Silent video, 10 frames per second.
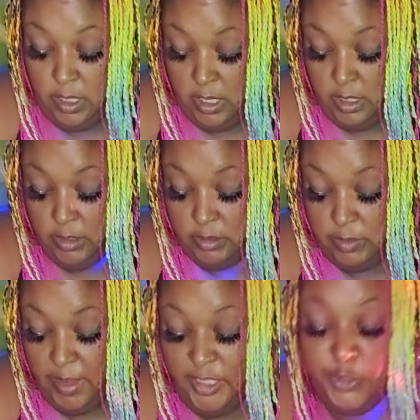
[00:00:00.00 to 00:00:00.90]
Okay?
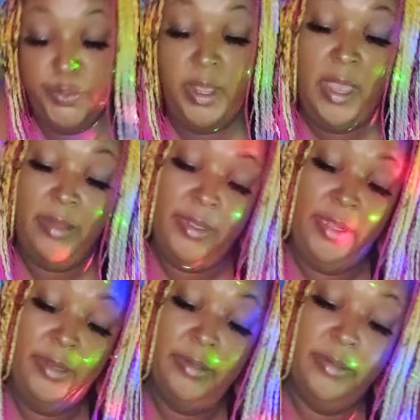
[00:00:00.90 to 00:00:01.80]
Somebody's proud
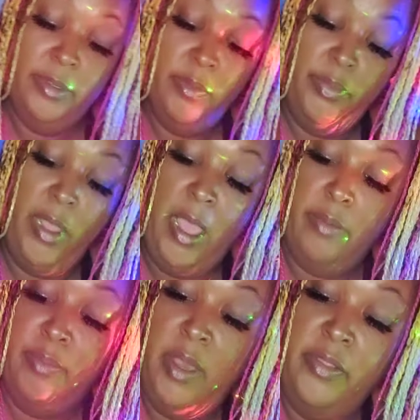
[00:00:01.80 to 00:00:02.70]
here
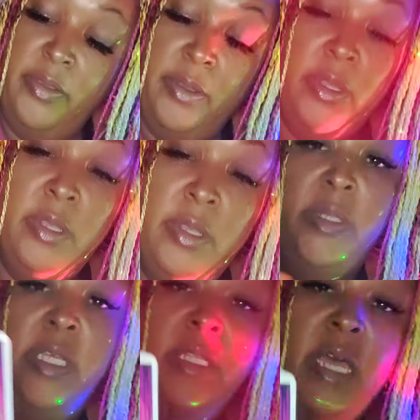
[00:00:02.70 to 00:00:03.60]
proud mother,
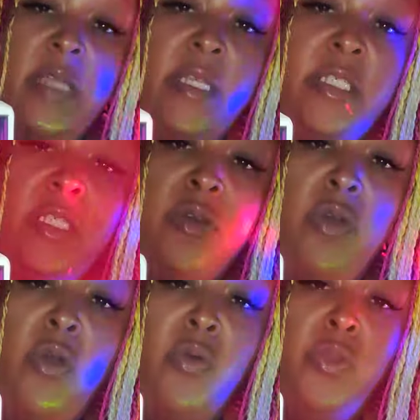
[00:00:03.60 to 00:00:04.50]
but they not they
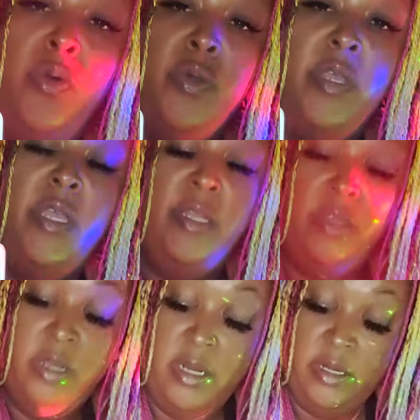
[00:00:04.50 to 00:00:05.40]
still holding on head
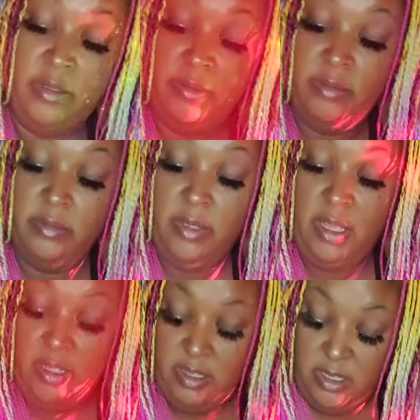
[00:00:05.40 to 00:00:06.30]
and heart.
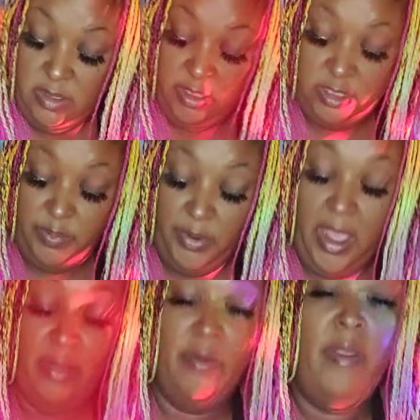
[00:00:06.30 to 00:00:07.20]
Okay? It's a
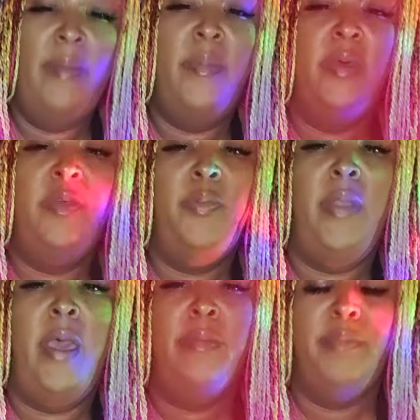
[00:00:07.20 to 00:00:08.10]
proud grandmother,
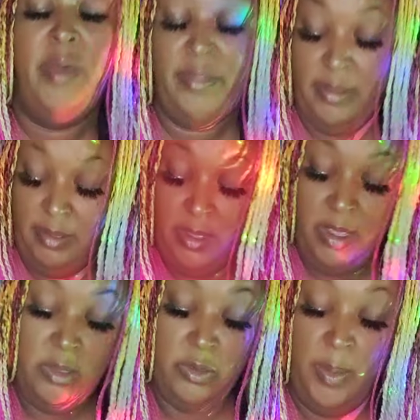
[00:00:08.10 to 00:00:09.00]
proud mother.
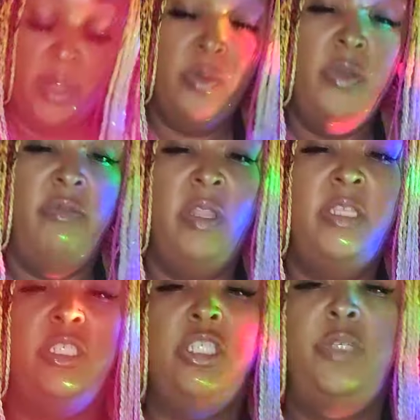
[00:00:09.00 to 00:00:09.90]
No matter what
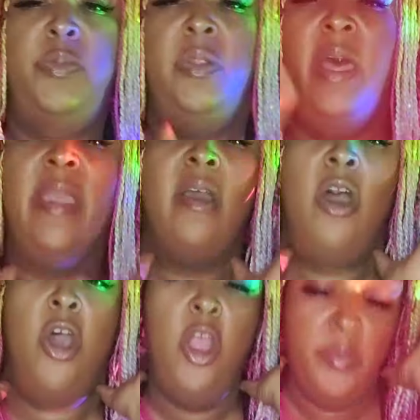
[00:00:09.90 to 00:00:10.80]
relationship you like, an
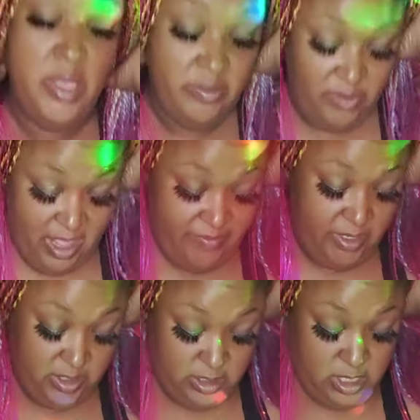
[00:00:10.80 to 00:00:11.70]
army of
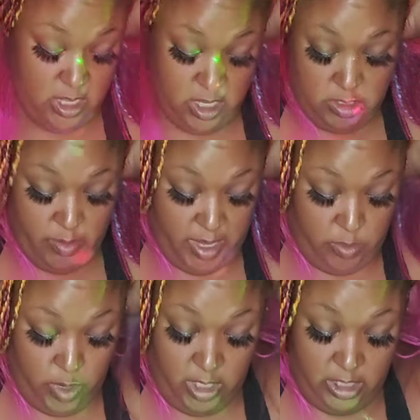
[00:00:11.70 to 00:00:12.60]
lovers. No
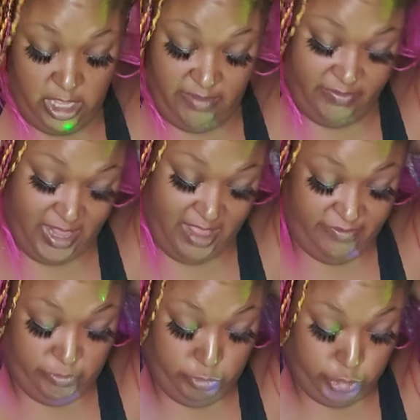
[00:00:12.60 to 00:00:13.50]
matter what love
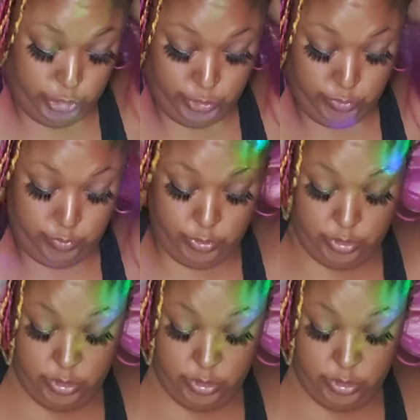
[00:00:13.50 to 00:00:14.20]
life you choose,